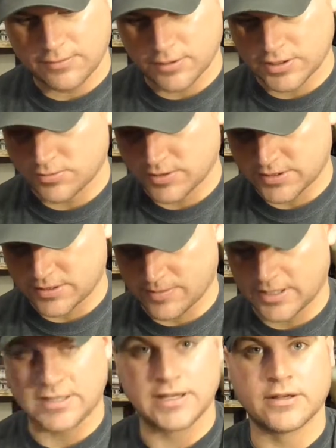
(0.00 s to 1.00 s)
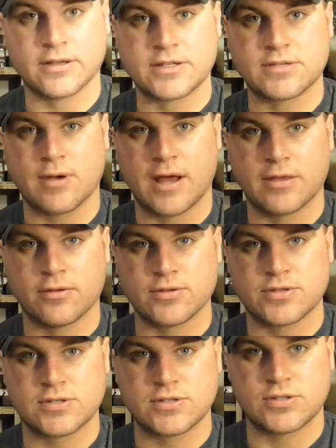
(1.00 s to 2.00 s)
which wasn't a big deal, is on
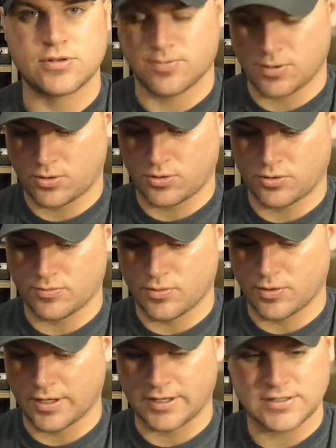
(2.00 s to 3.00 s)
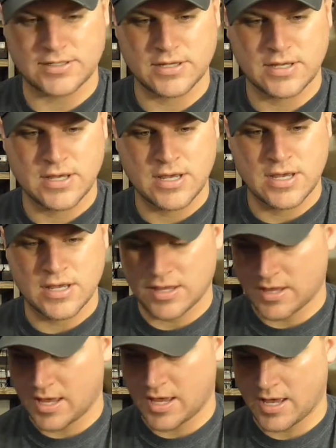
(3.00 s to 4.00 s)
those super cold mornings,
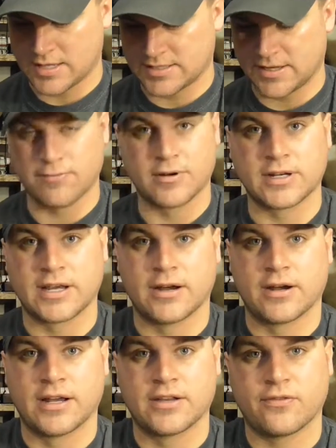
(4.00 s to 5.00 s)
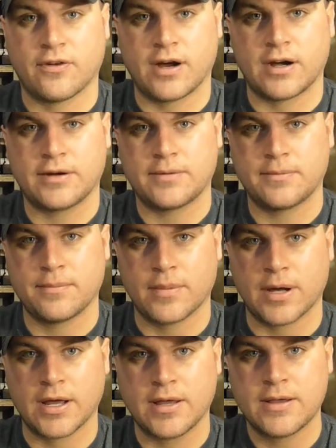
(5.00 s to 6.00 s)
the scent won't carry as far,
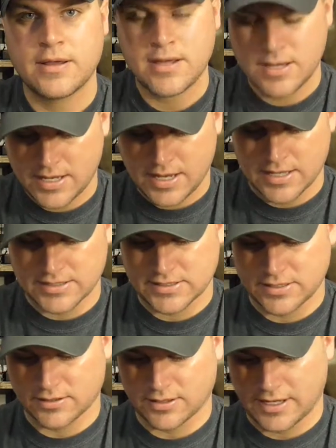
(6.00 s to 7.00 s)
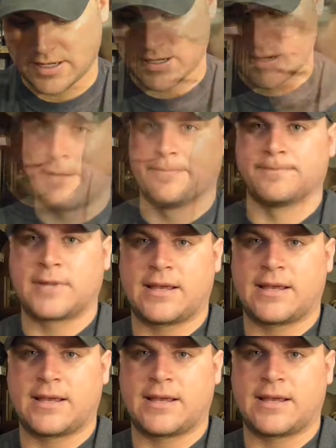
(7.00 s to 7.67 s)
but it still laid it on.